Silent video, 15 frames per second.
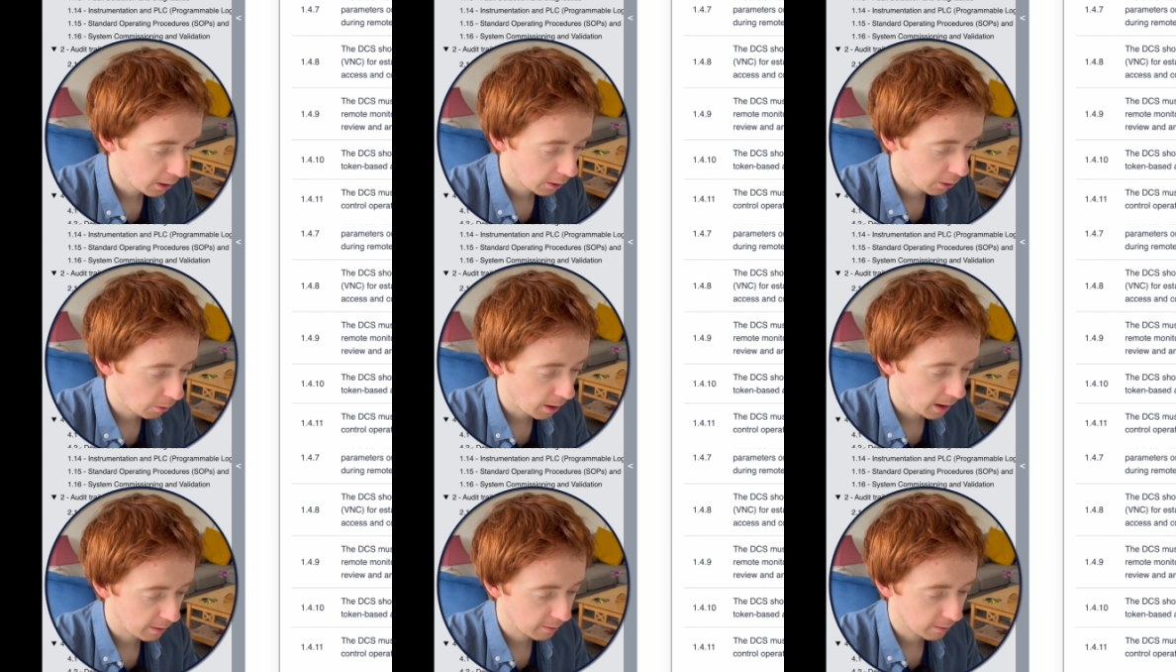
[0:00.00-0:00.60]
No
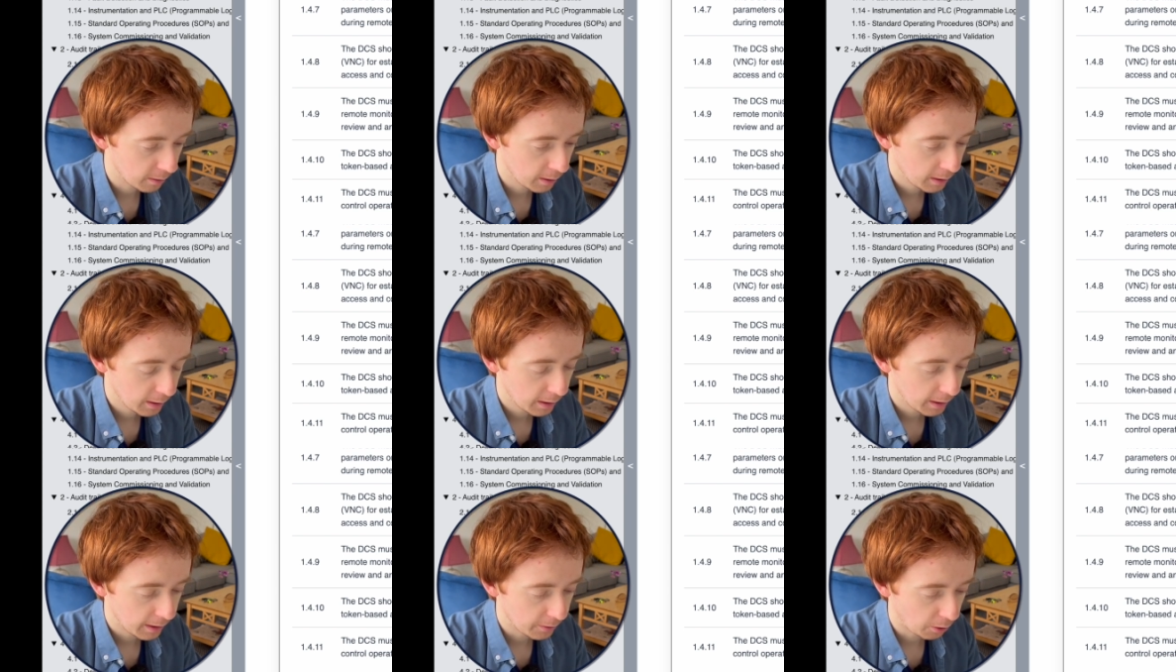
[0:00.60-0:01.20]
hassle
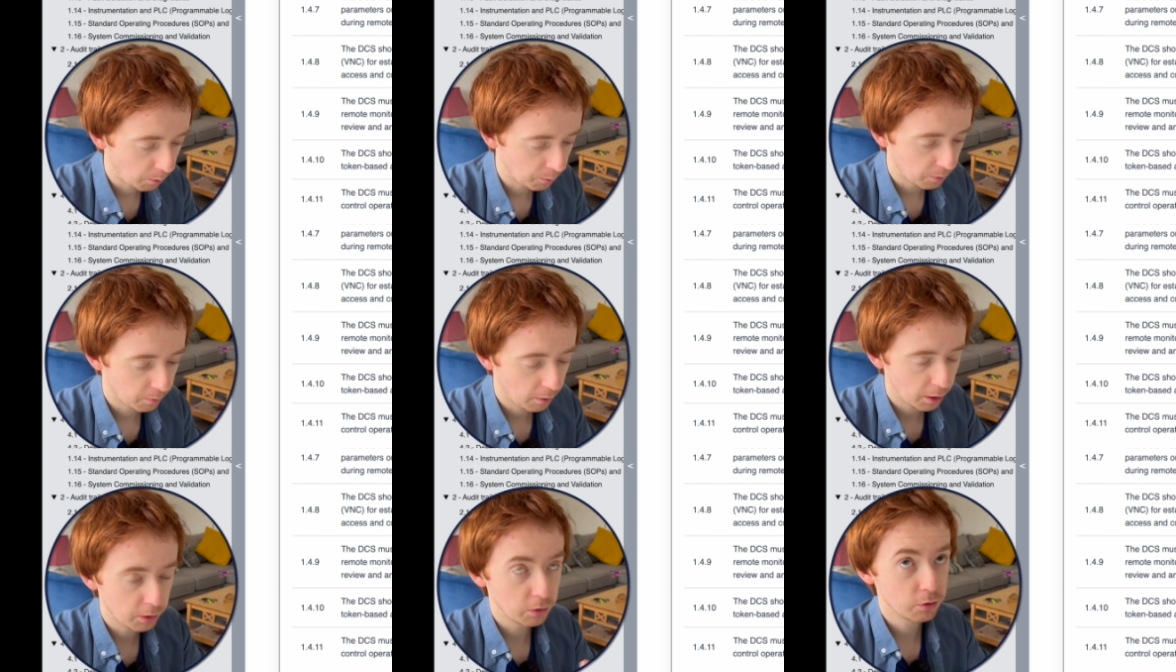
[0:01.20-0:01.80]
in terms of
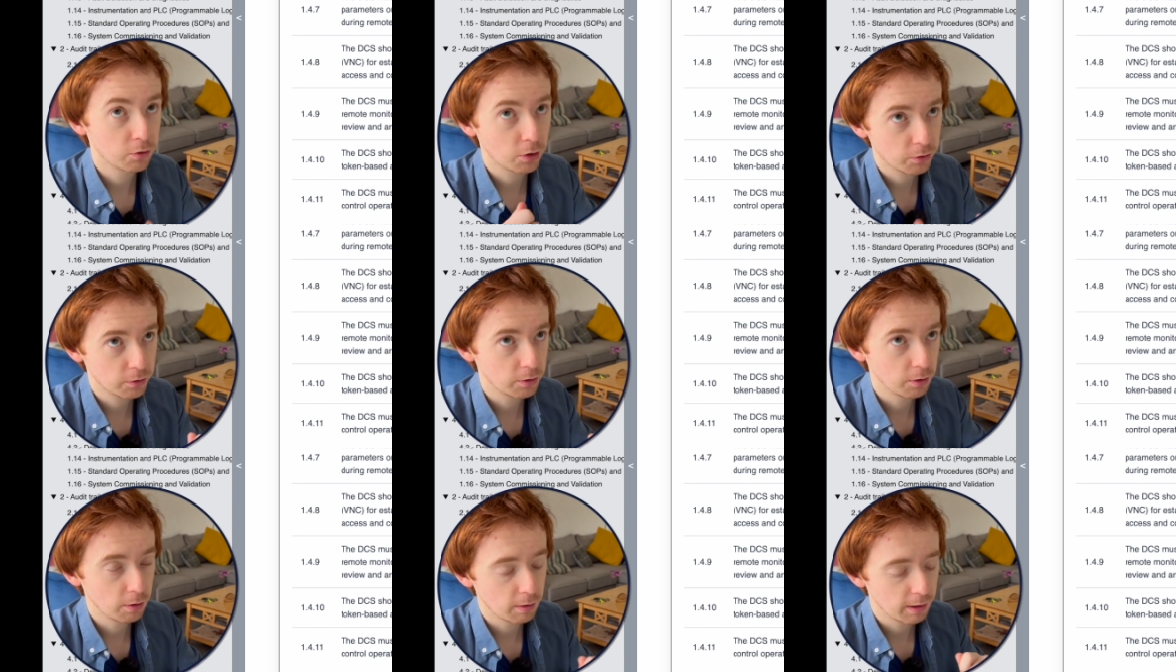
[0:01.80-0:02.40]
how you structure
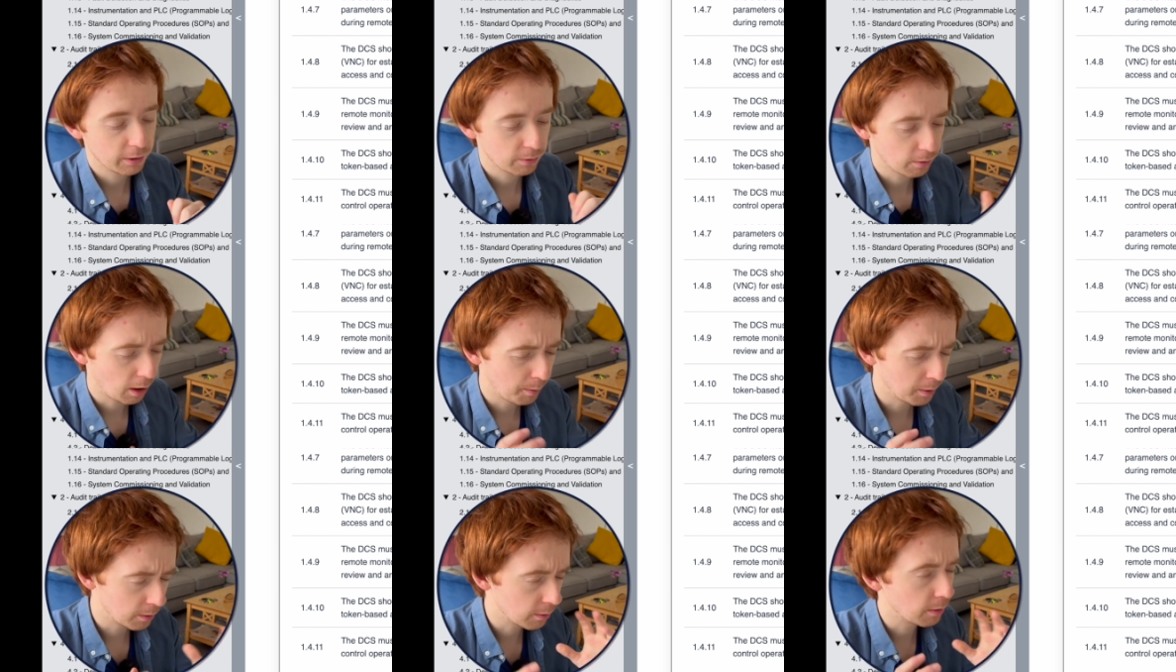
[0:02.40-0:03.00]
the URS
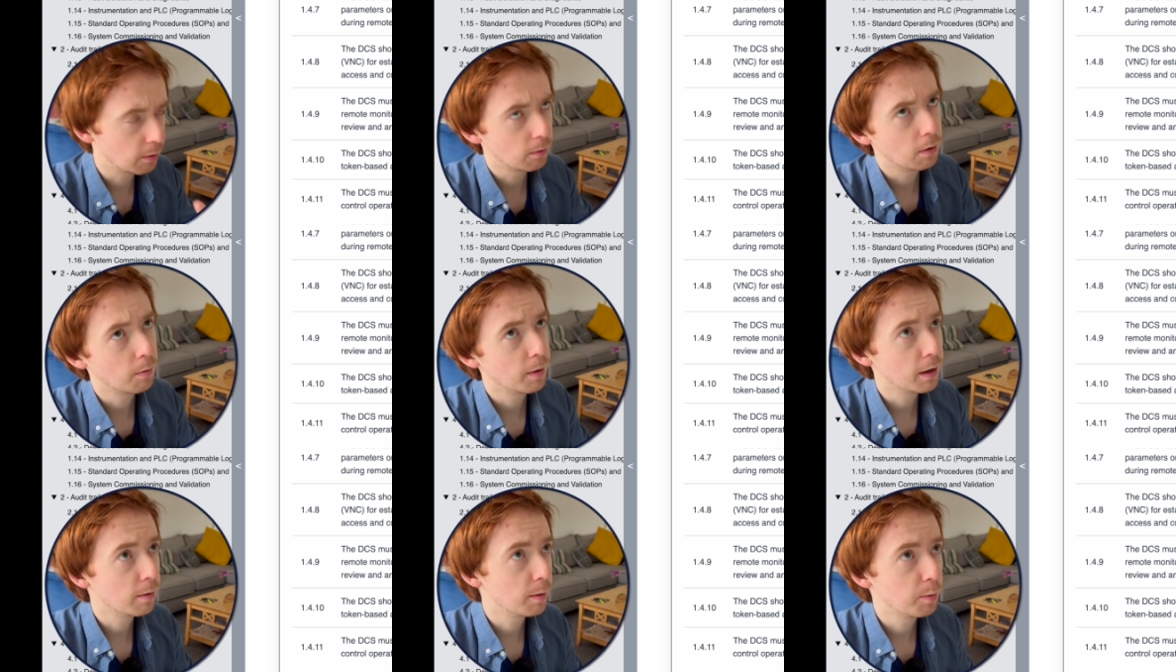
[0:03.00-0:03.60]
requirement. You know,
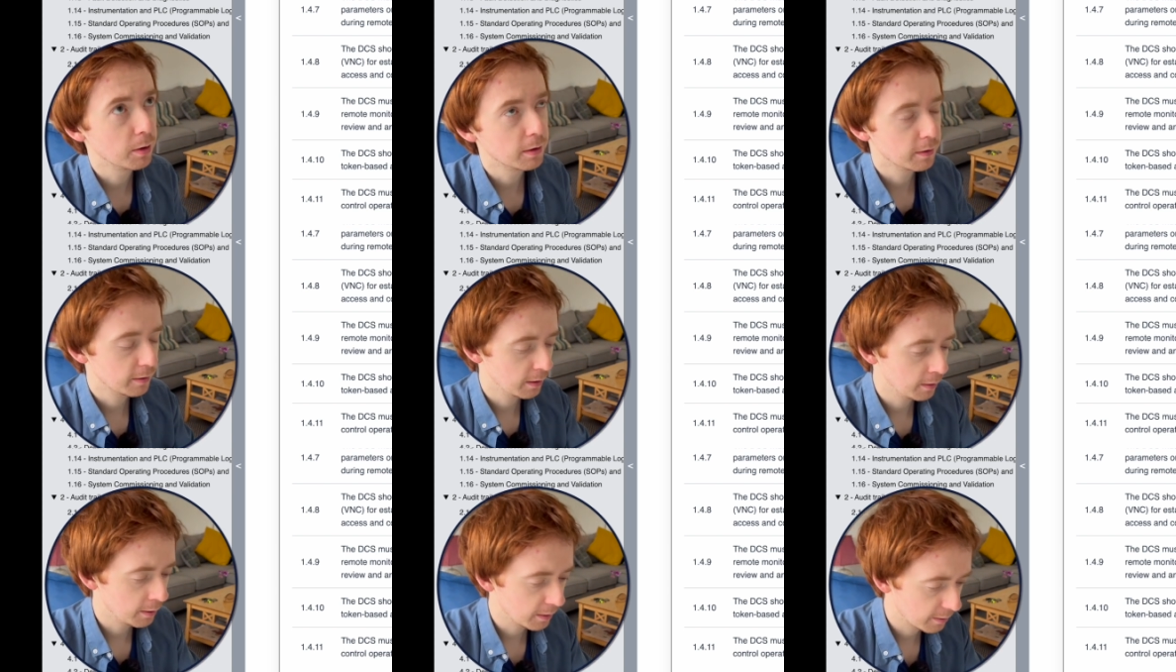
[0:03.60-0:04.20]
where do I put this
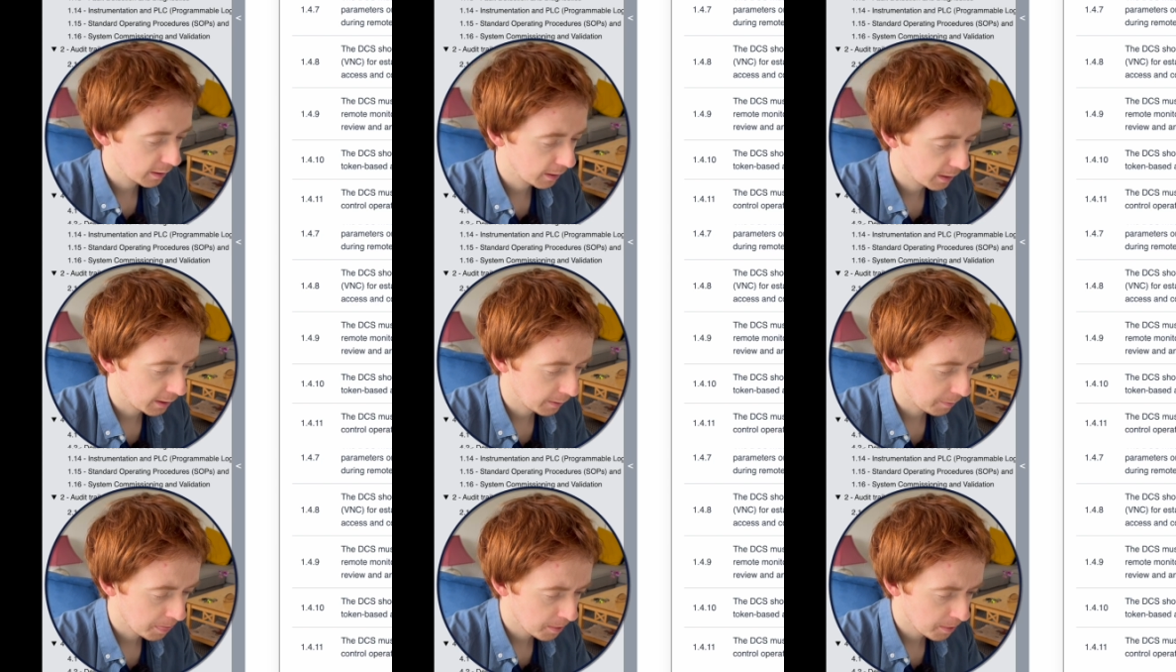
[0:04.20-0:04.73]
in, this kind of thing.